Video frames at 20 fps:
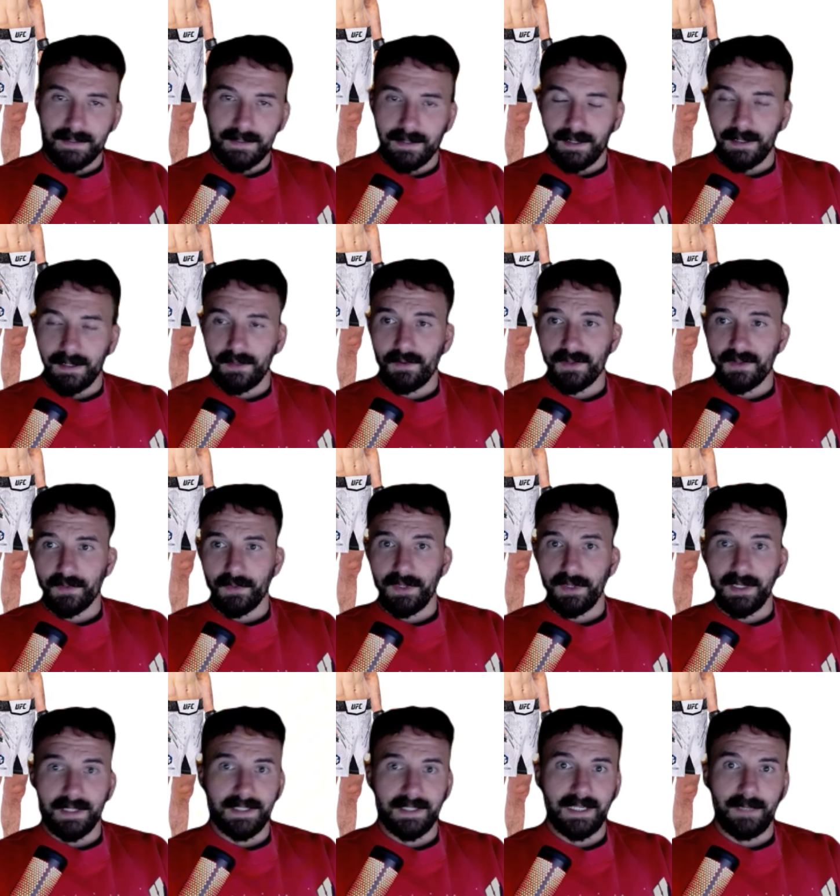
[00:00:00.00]
He throws a really
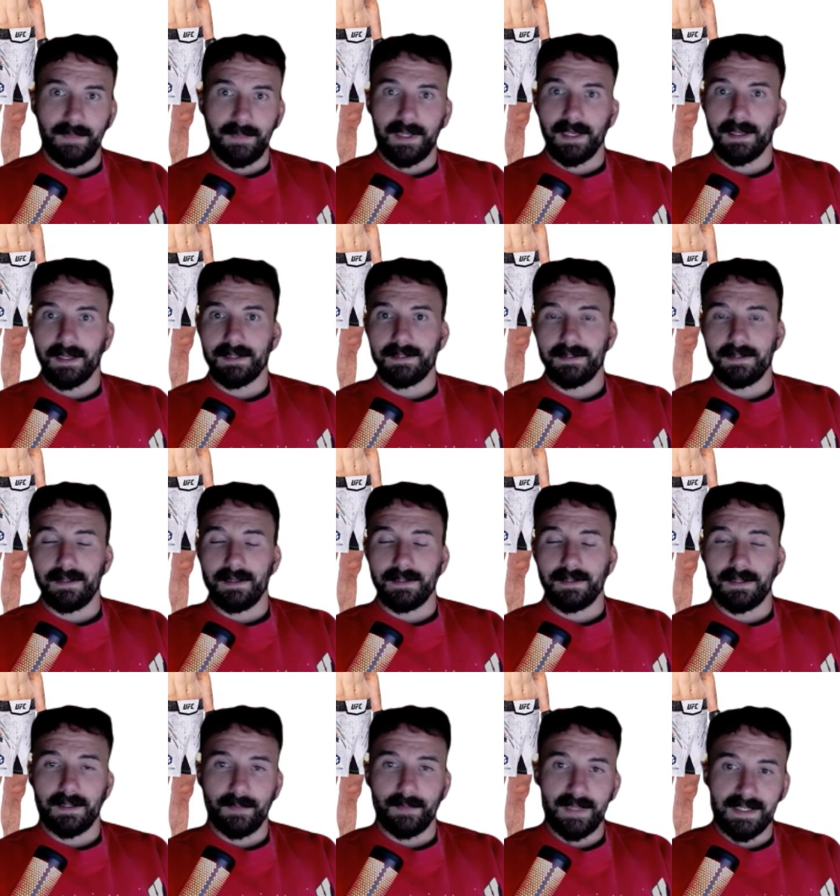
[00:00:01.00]
good teep kick to
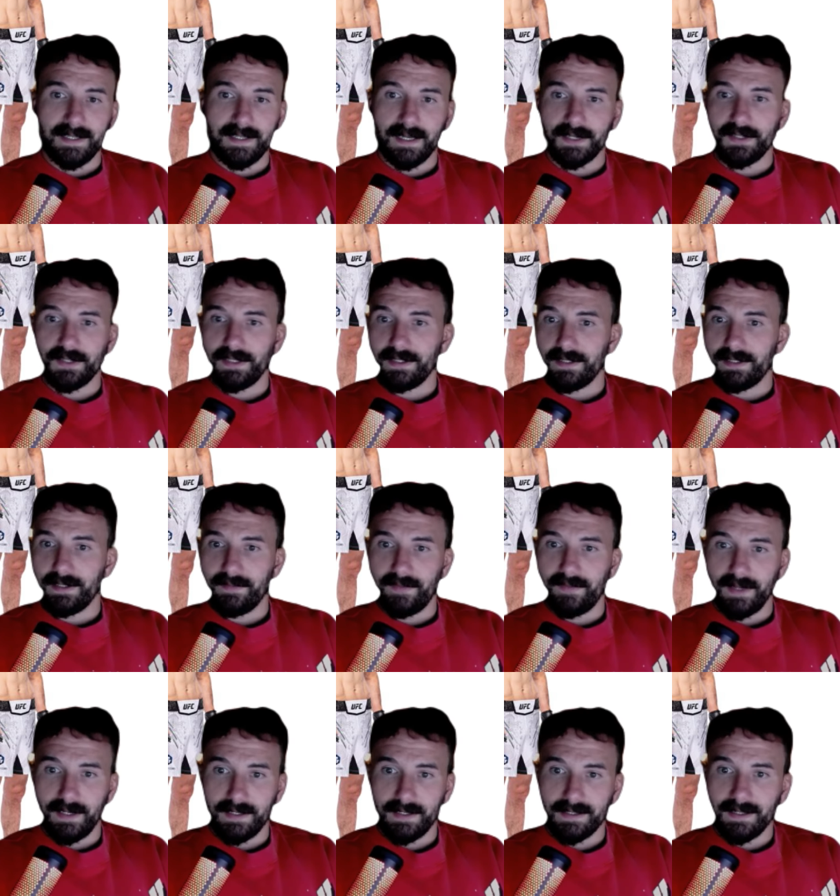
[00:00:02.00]
the midsection, to the
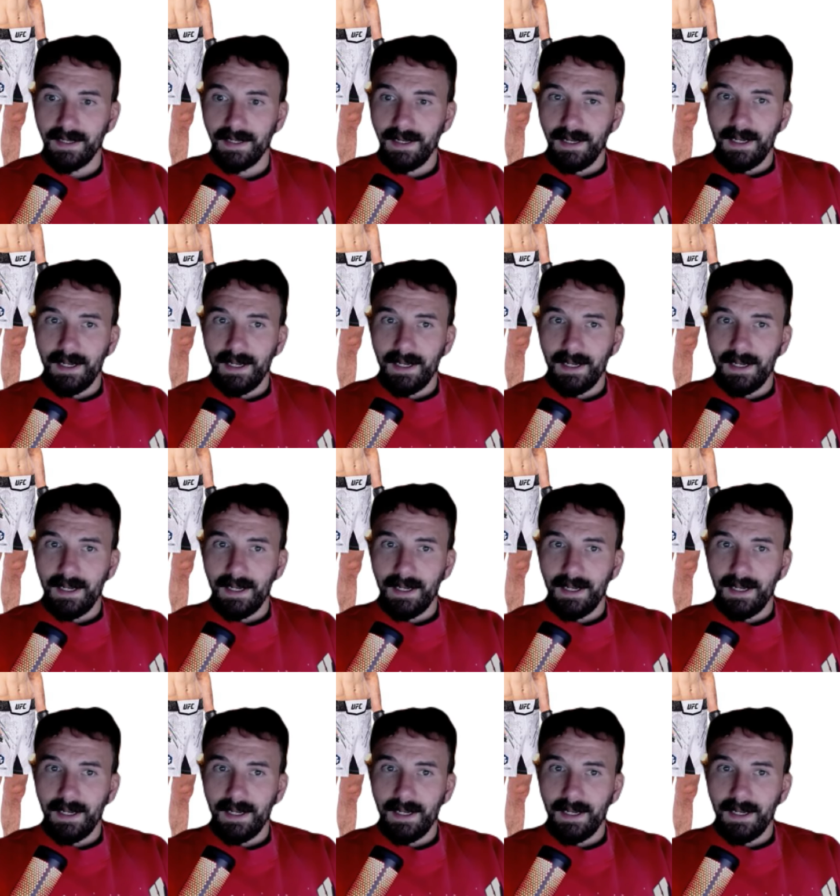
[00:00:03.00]
face.